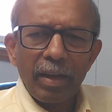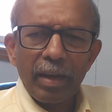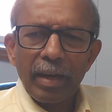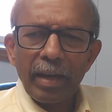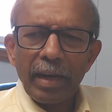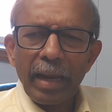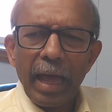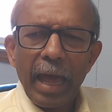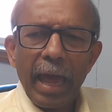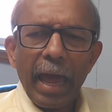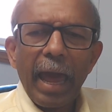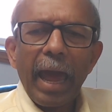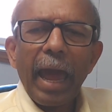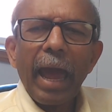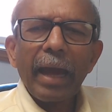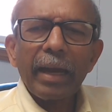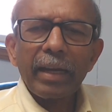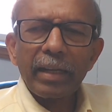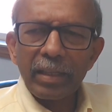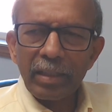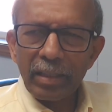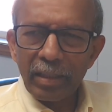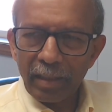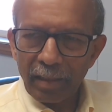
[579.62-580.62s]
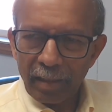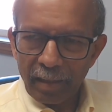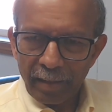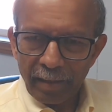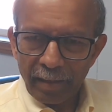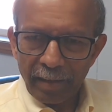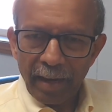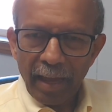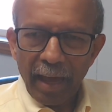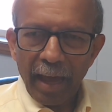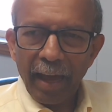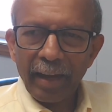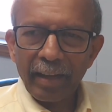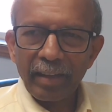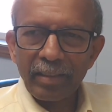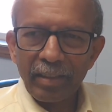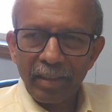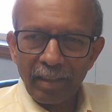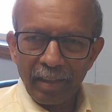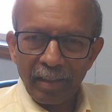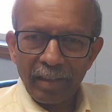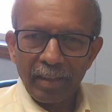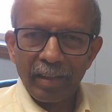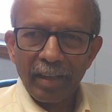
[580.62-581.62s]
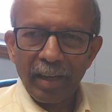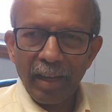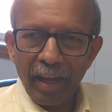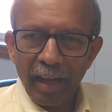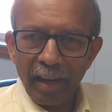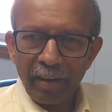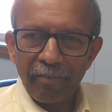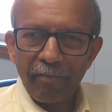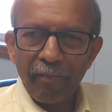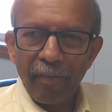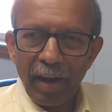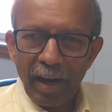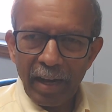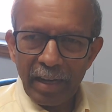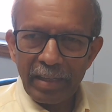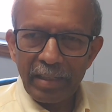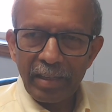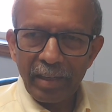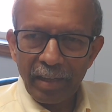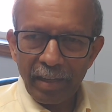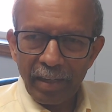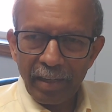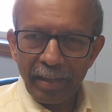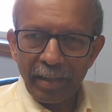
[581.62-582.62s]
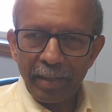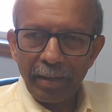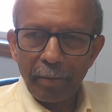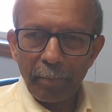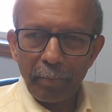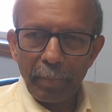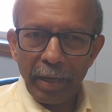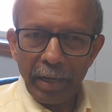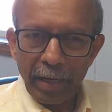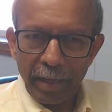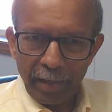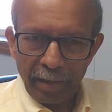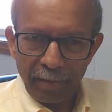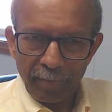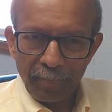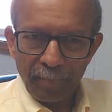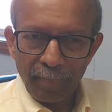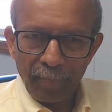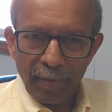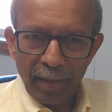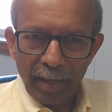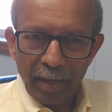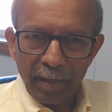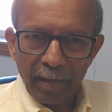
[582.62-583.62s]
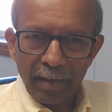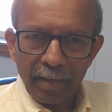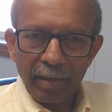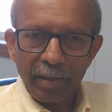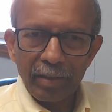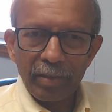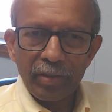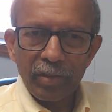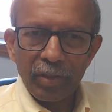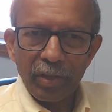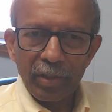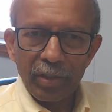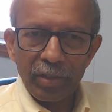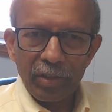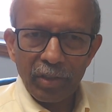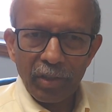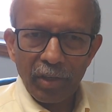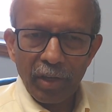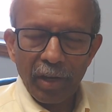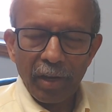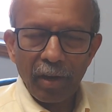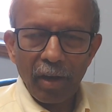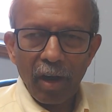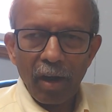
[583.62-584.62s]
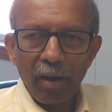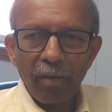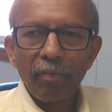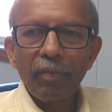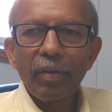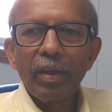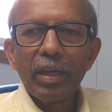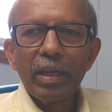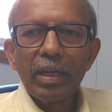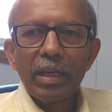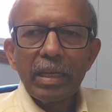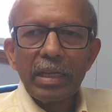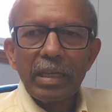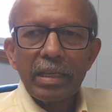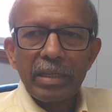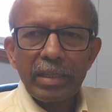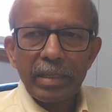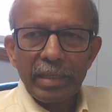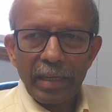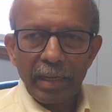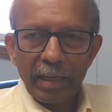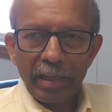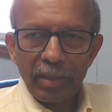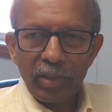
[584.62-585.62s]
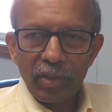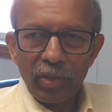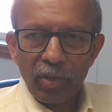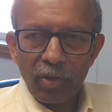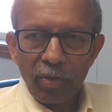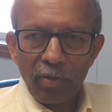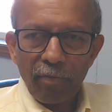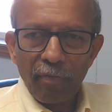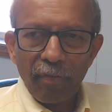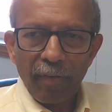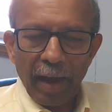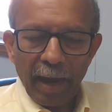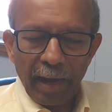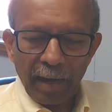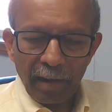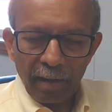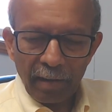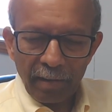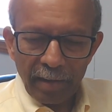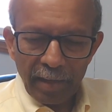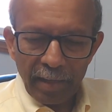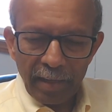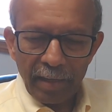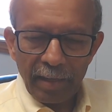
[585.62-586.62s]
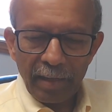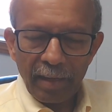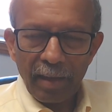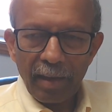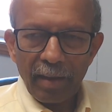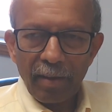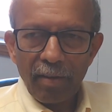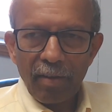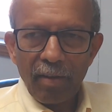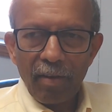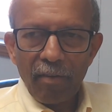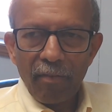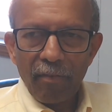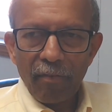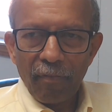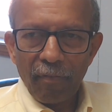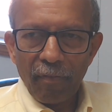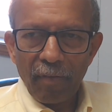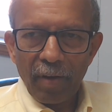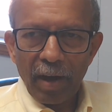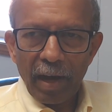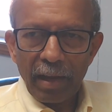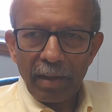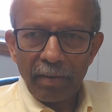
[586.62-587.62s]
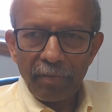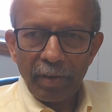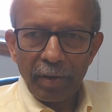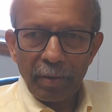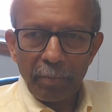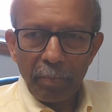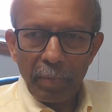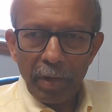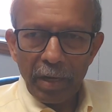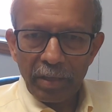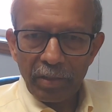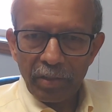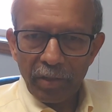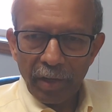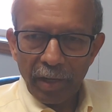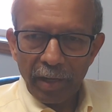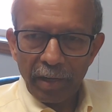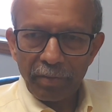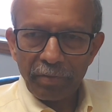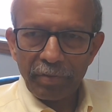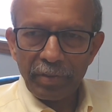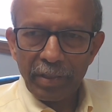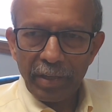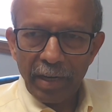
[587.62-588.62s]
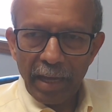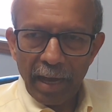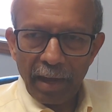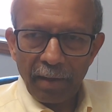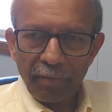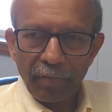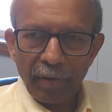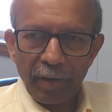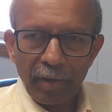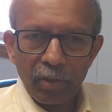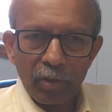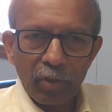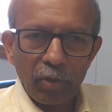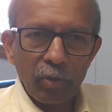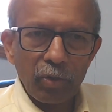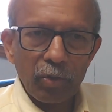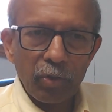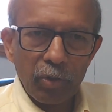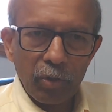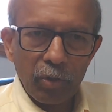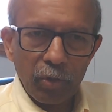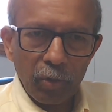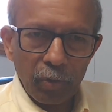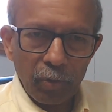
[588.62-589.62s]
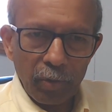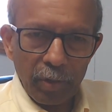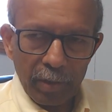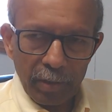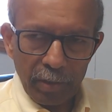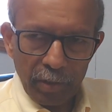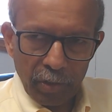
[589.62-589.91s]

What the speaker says: excellent advisory committee consisting of 6 faculty, 5 administrative staff, and 2 students.